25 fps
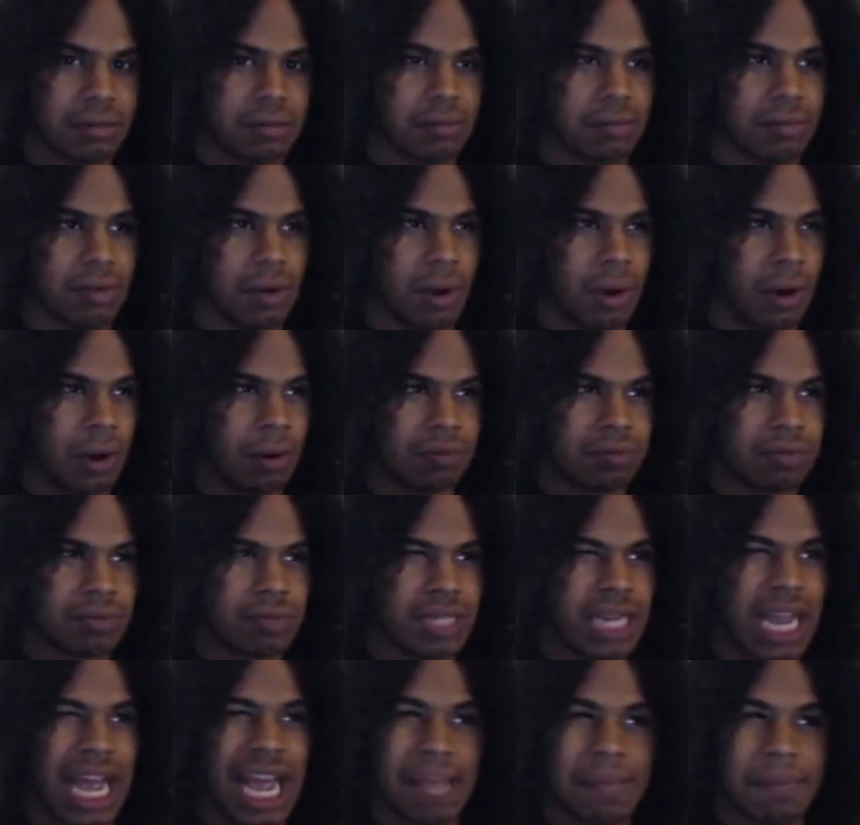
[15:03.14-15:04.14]
or
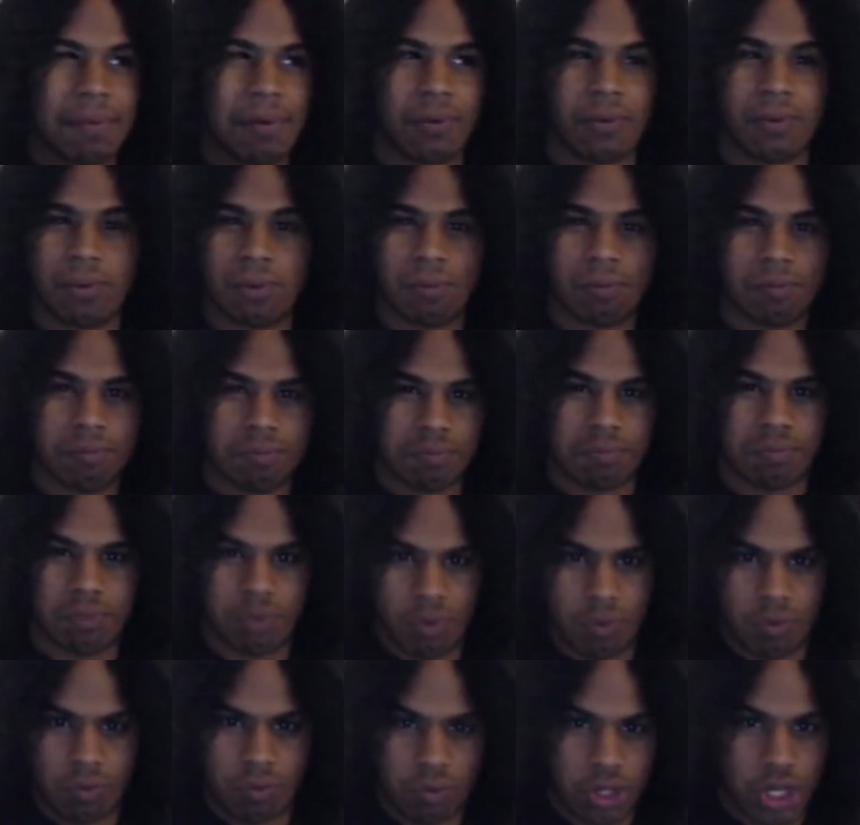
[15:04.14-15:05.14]
type of
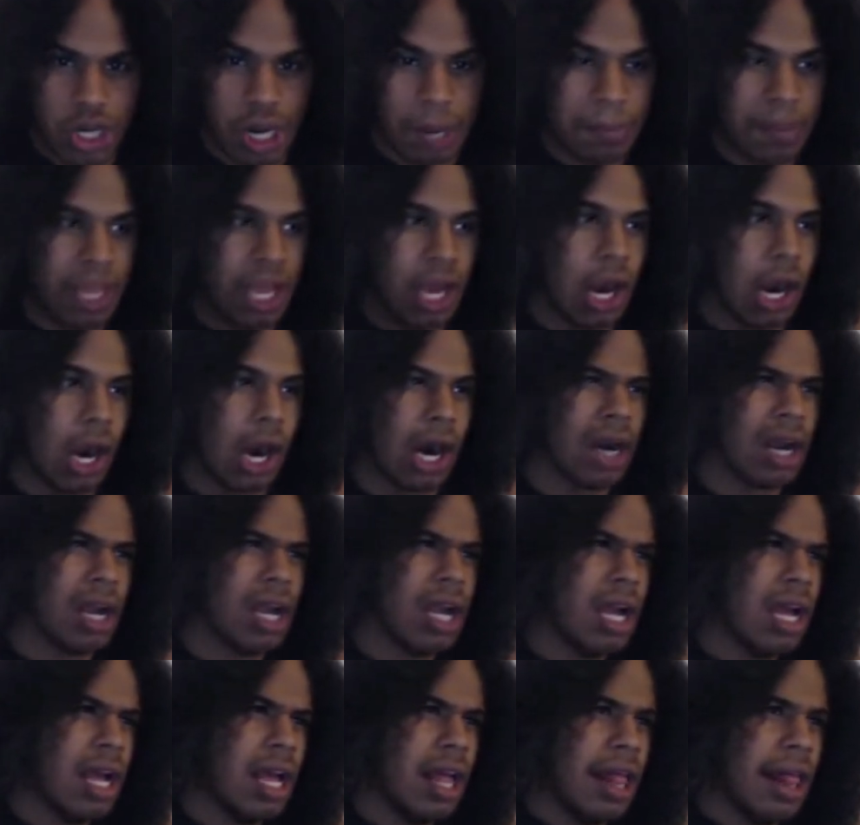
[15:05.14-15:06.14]
gem they are,
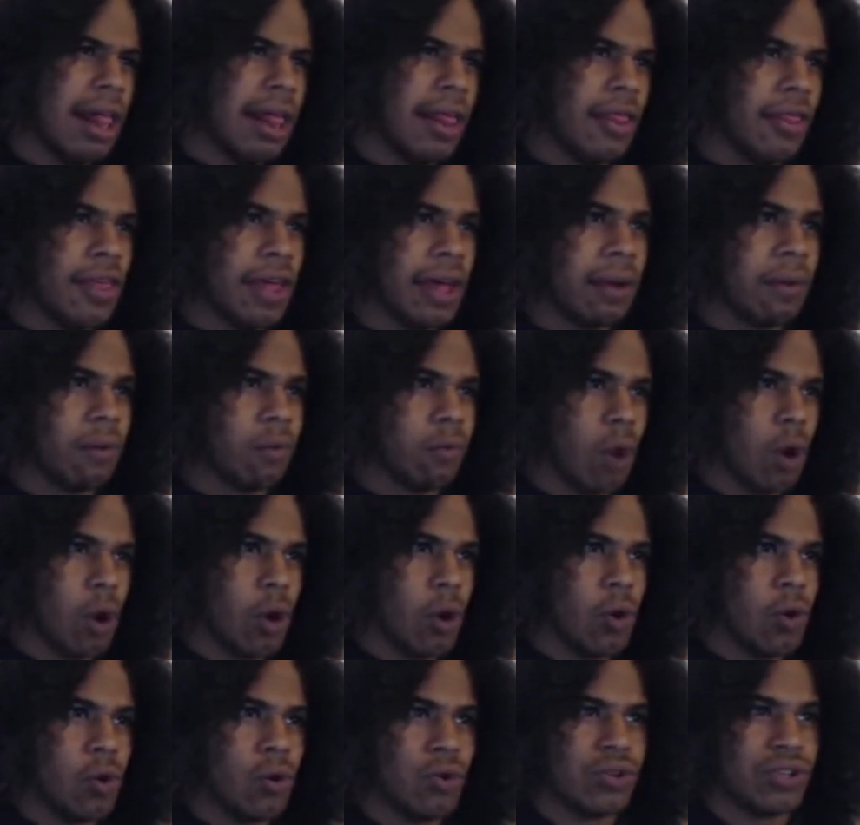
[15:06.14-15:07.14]
then
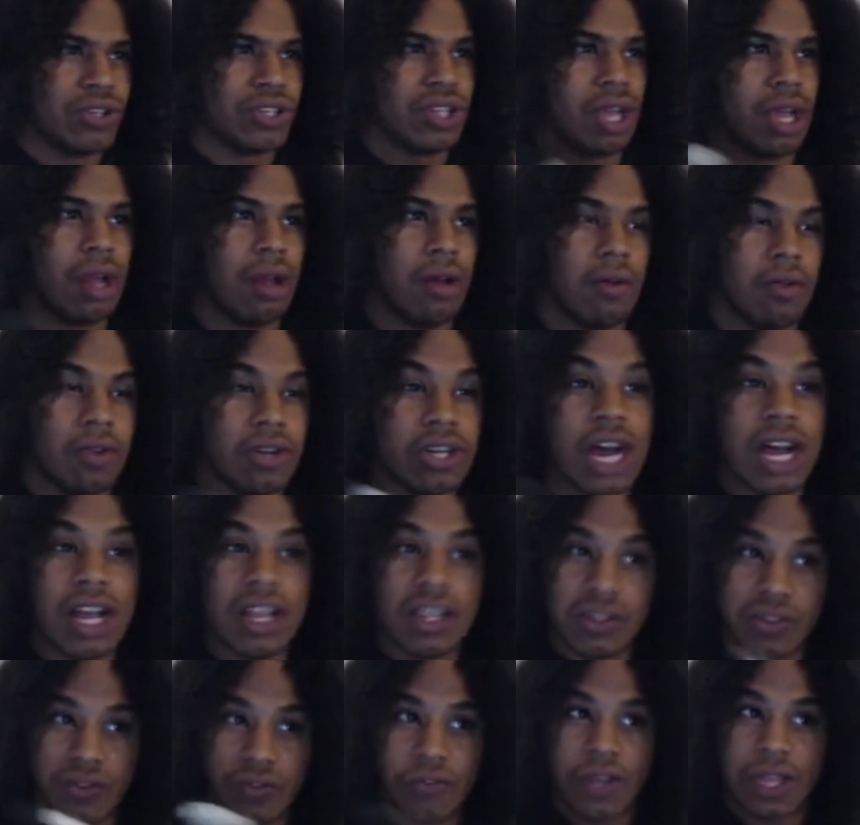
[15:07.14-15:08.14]
Rose
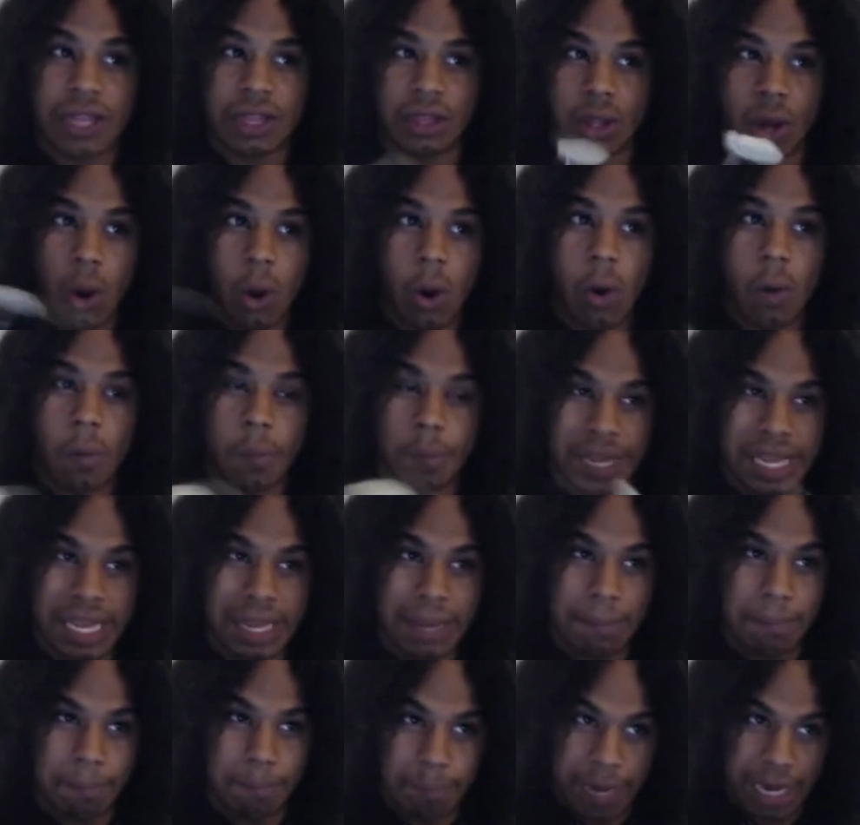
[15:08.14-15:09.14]
does fit the whole
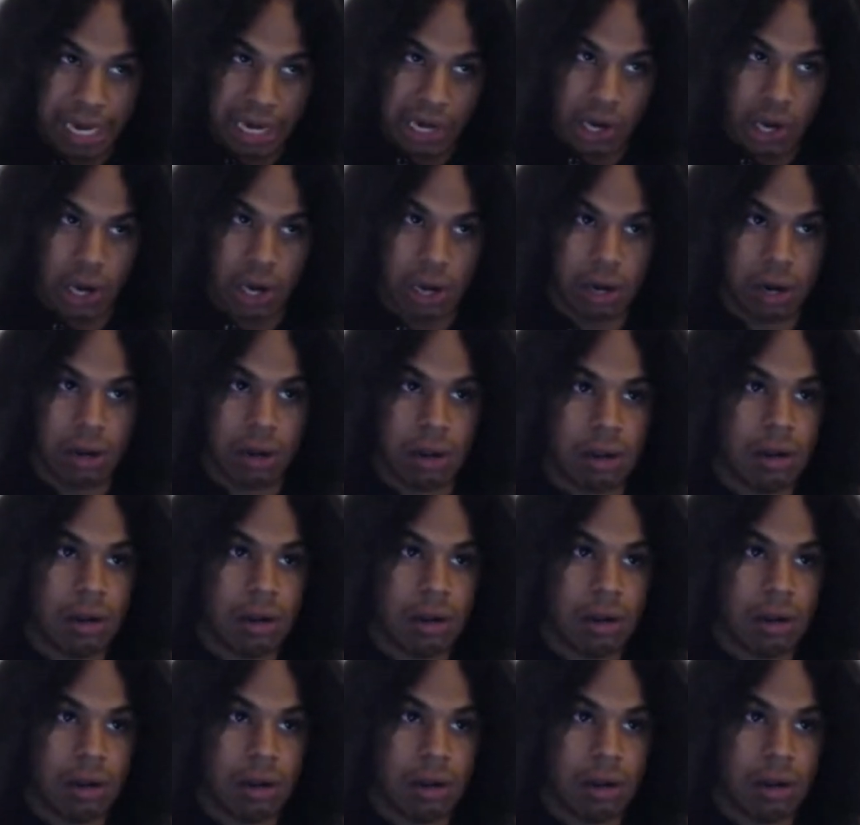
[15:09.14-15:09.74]
being bigger.